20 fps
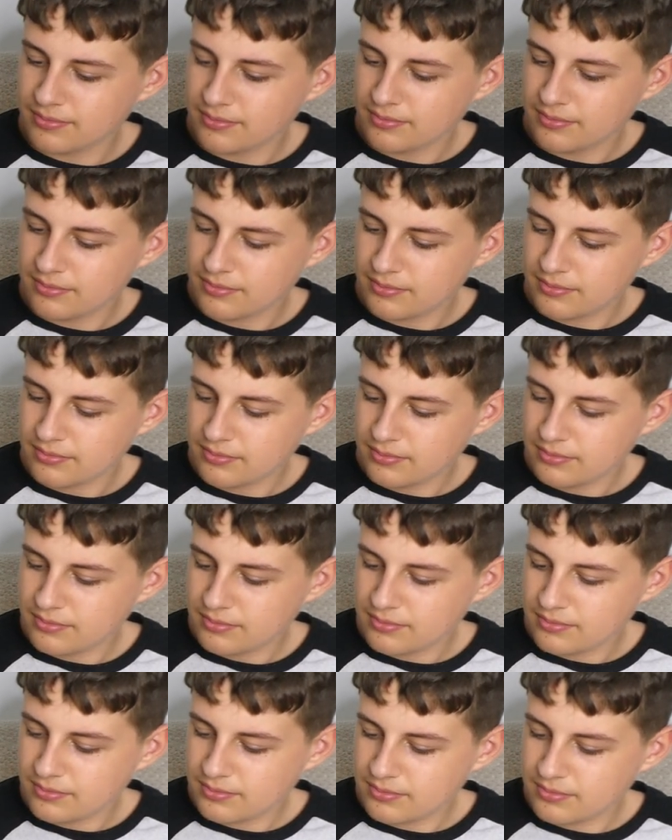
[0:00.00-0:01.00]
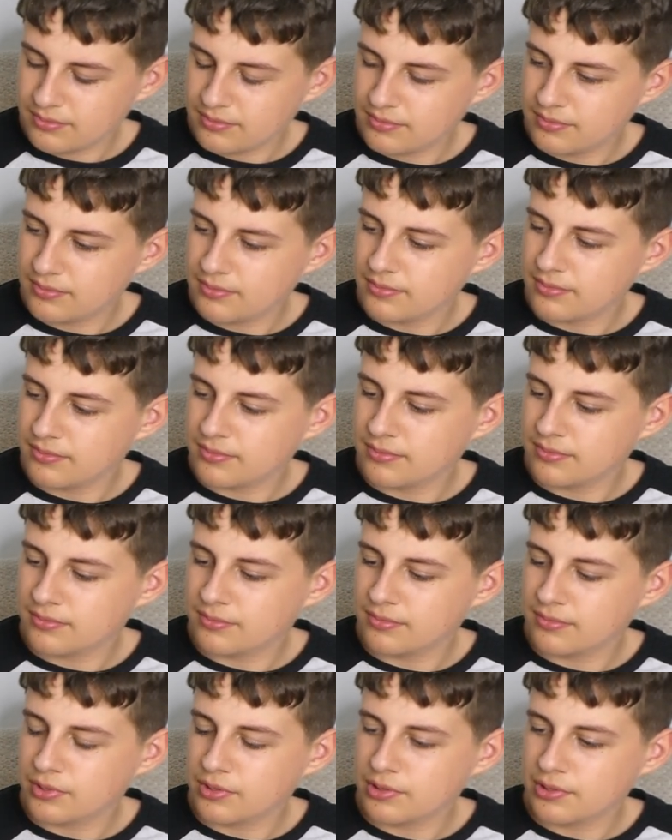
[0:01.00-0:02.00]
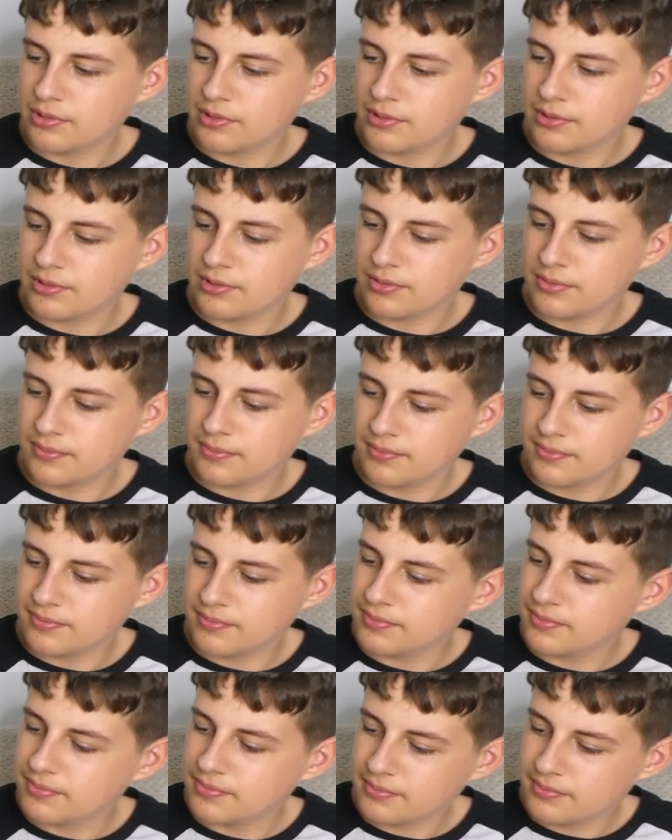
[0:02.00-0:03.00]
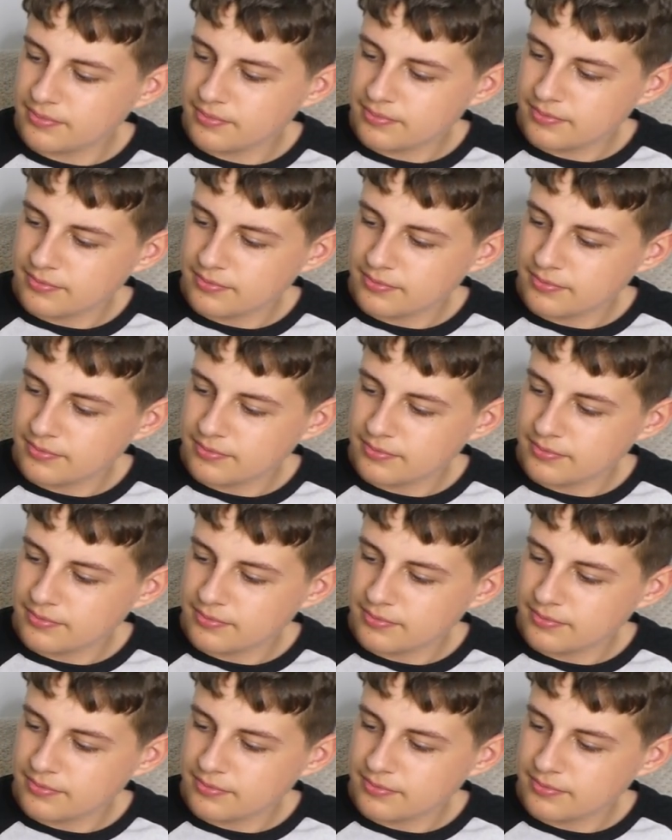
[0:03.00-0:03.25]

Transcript: No words are spoken by the person on screen.